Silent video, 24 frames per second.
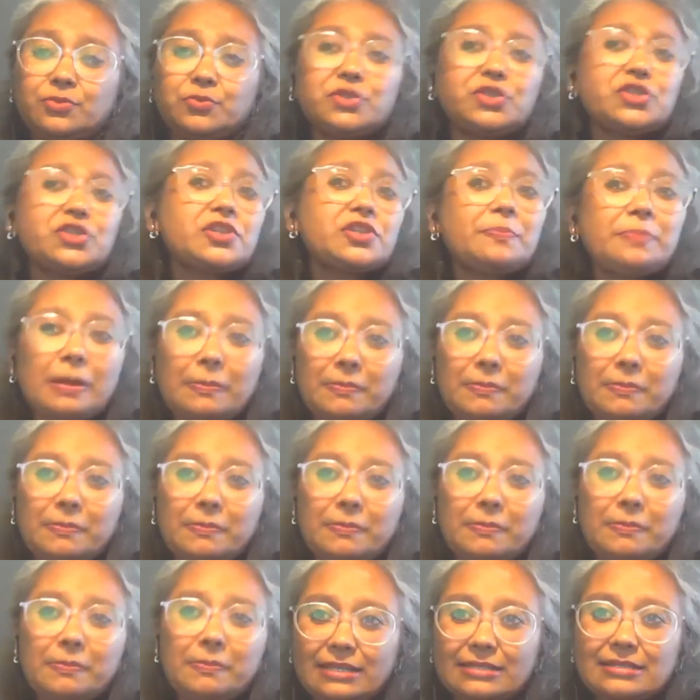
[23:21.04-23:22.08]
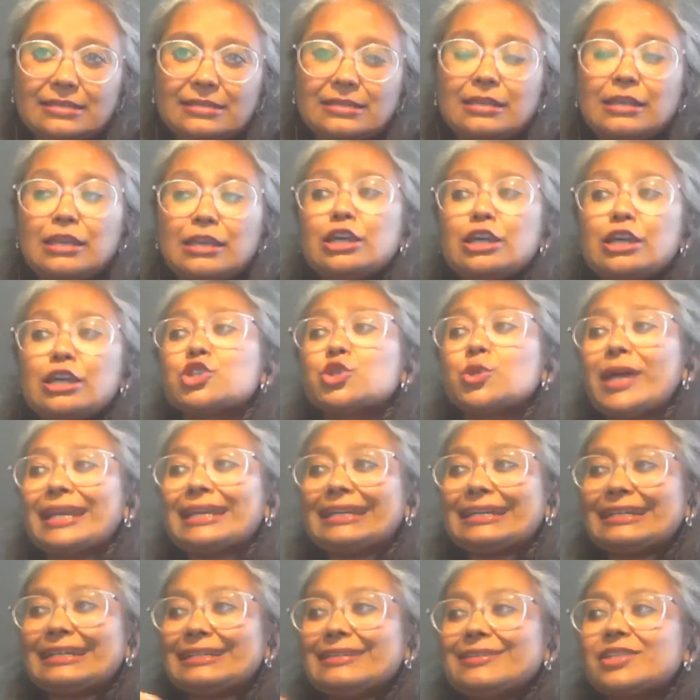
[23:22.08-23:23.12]
which is a public place. So
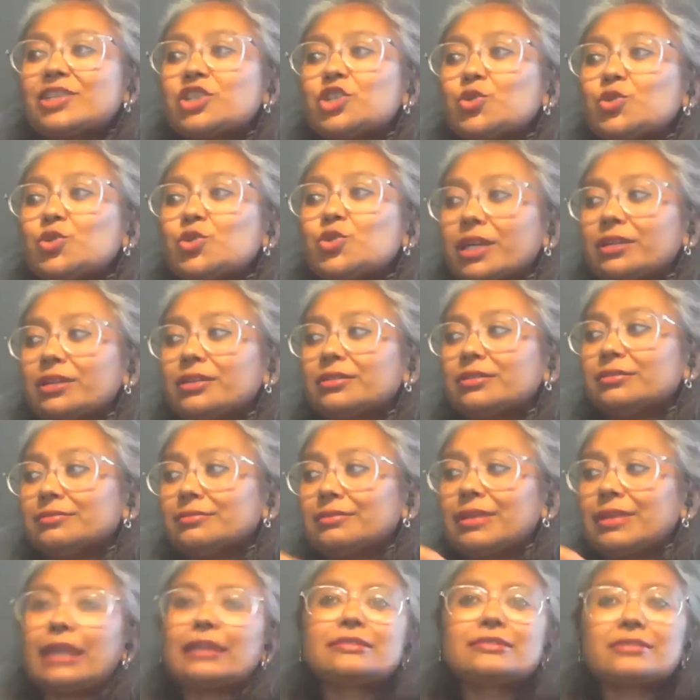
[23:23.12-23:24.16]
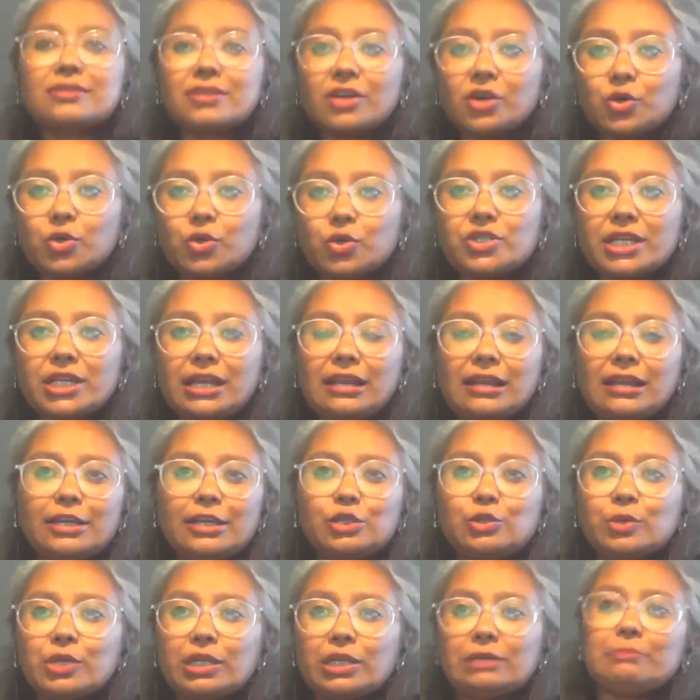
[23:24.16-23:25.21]
at least you can enter a hotel
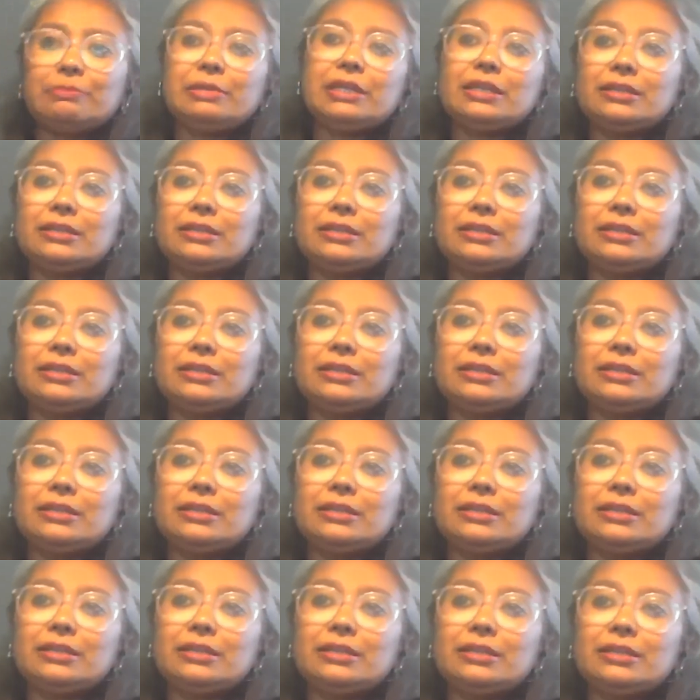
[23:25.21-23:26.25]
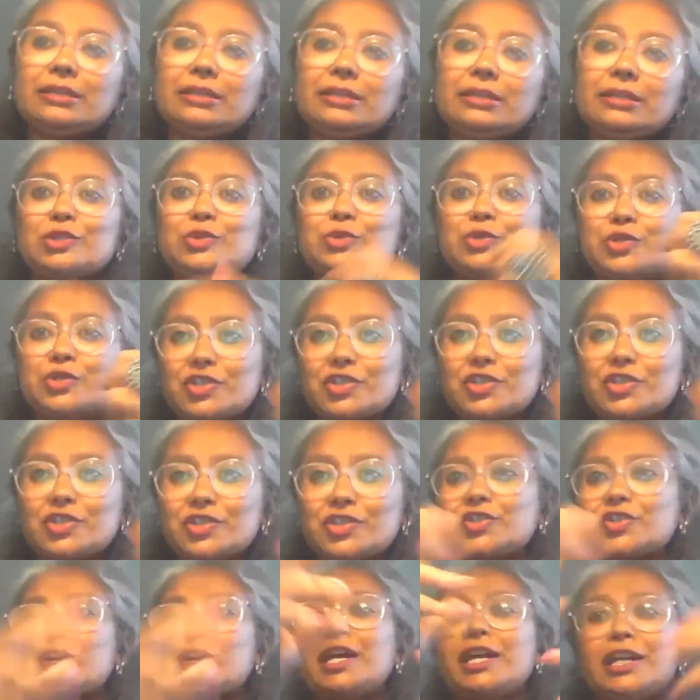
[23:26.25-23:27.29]
and you can be in the lobby and you can, you know,
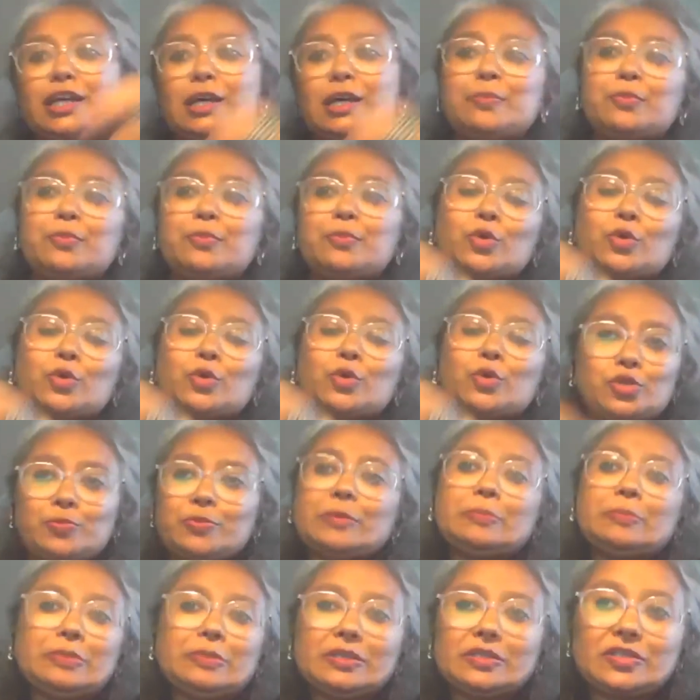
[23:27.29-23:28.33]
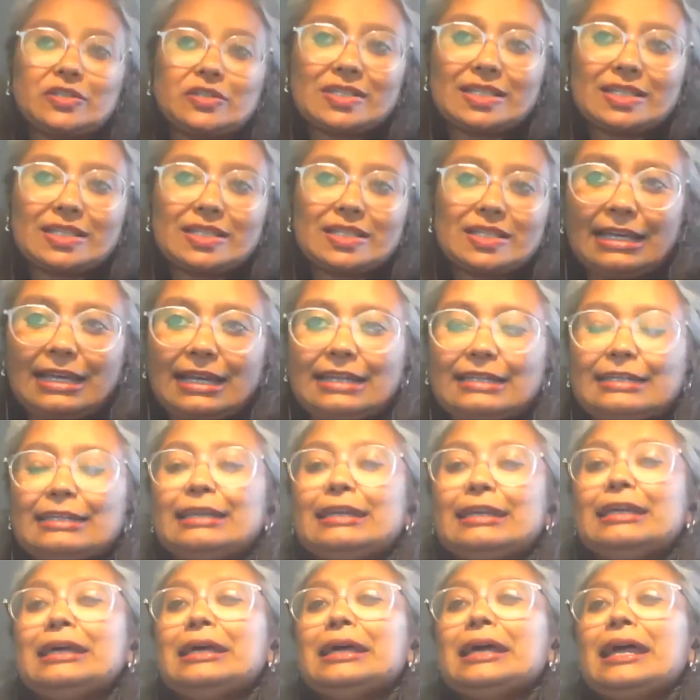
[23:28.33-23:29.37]
just try and approach people just like that.
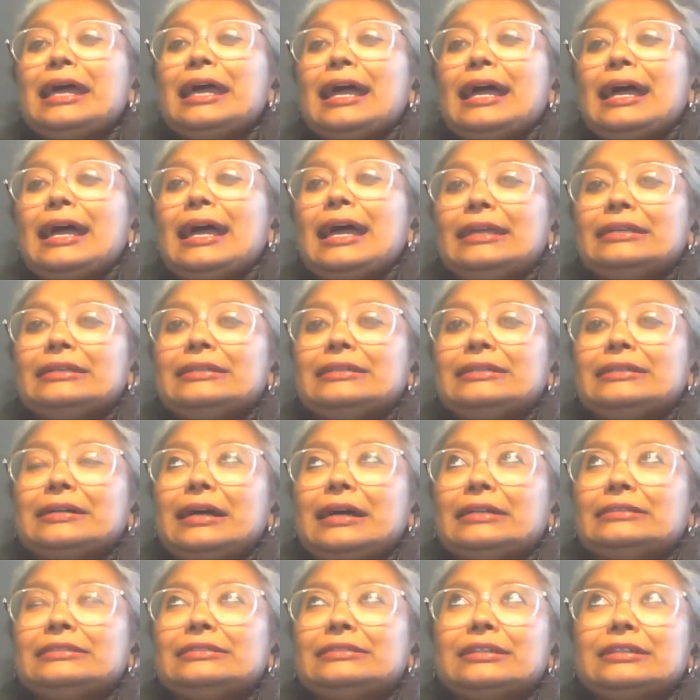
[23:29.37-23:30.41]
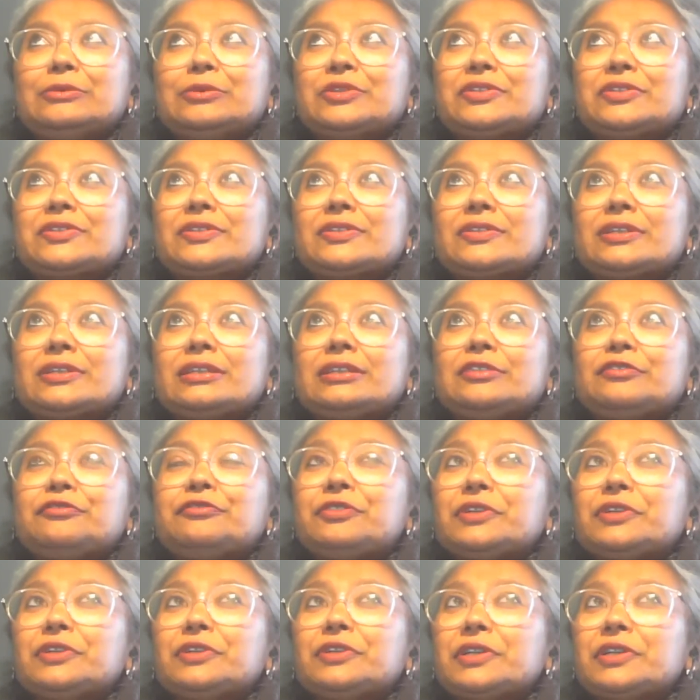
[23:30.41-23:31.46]
And I think I was in
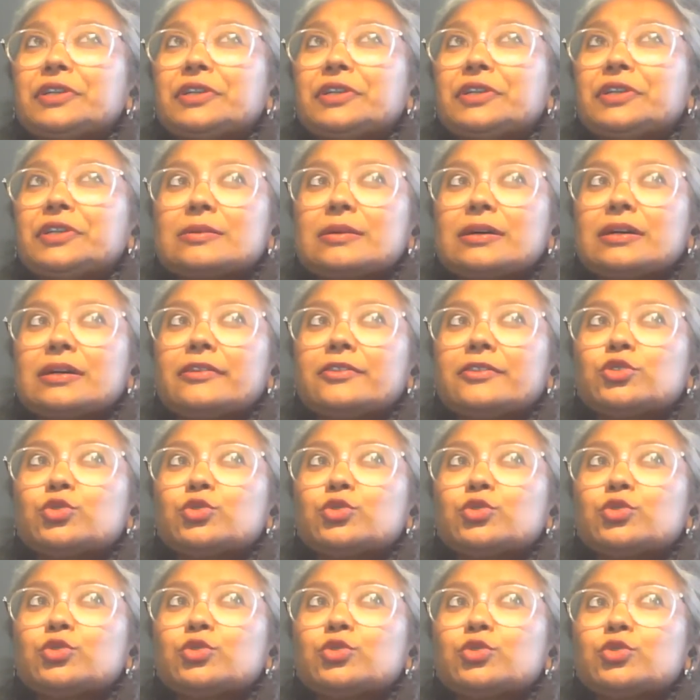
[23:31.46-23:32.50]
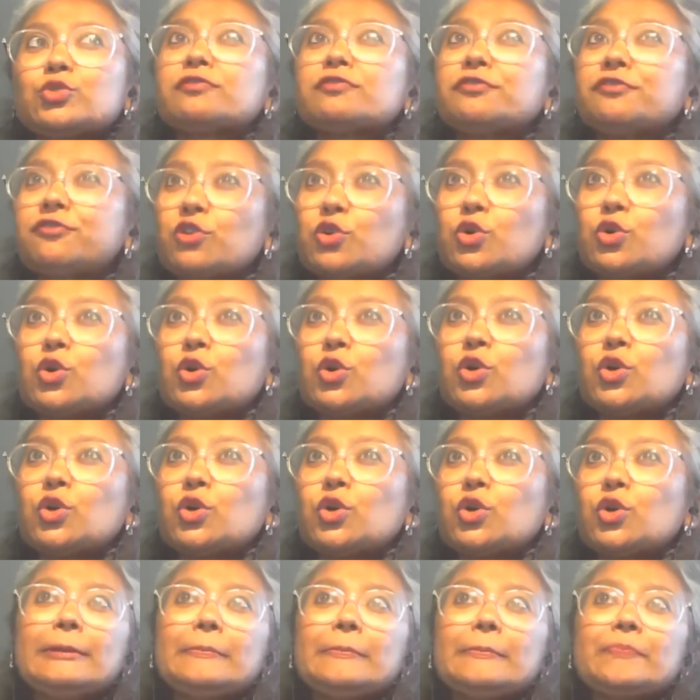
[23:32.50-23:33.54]
the first
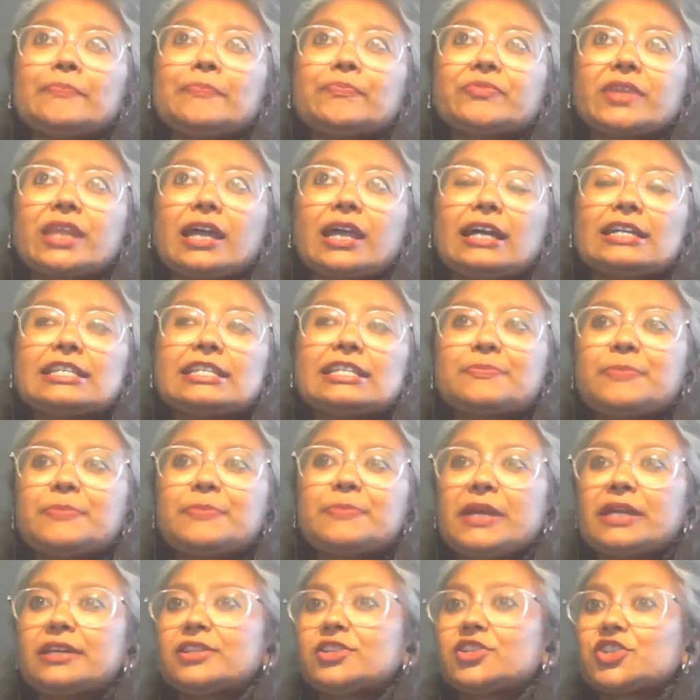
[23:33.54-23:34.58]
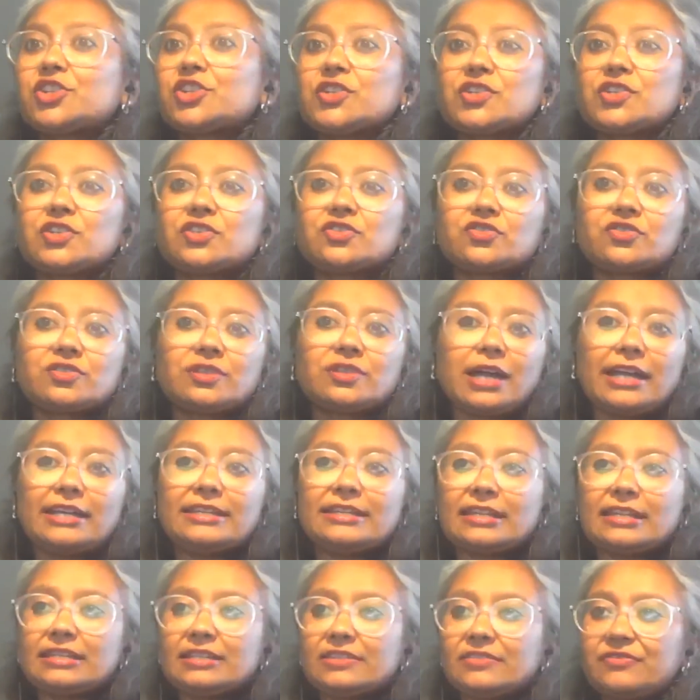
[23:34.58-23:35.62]
2004, I spent just
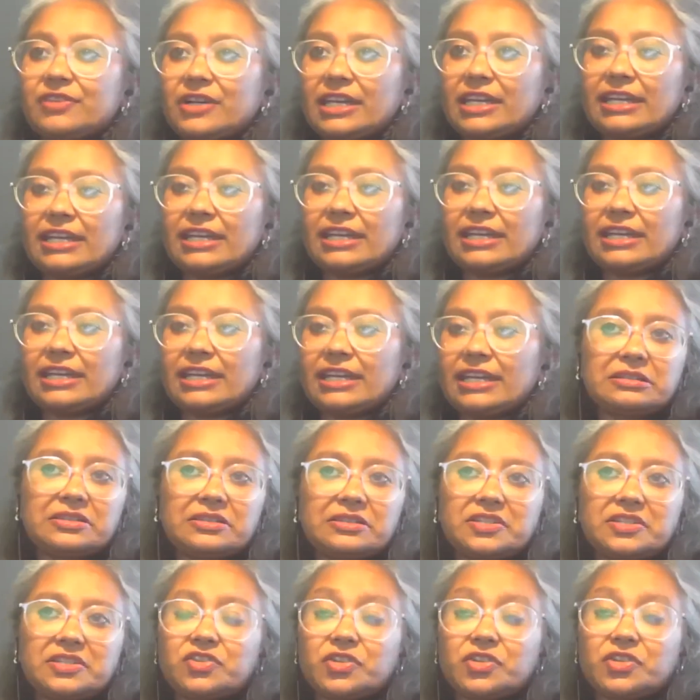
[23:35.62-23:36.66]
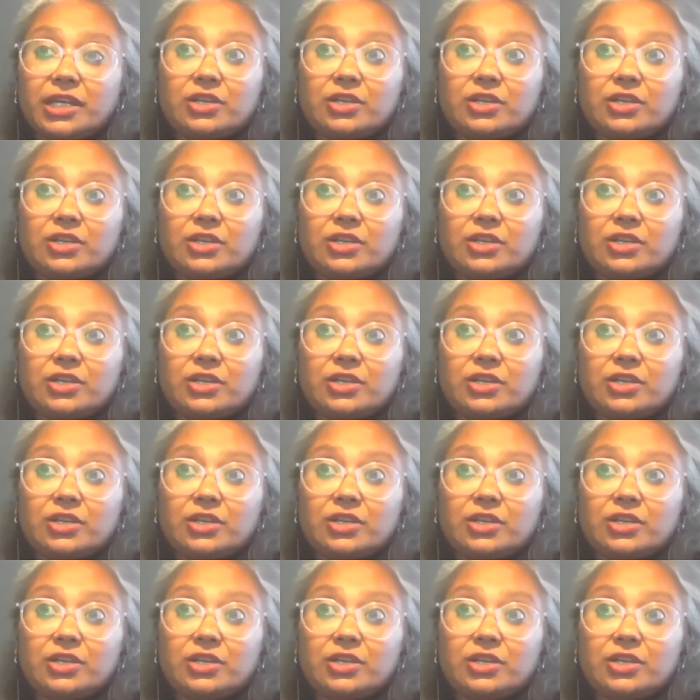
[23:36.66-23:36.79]
identifying actors and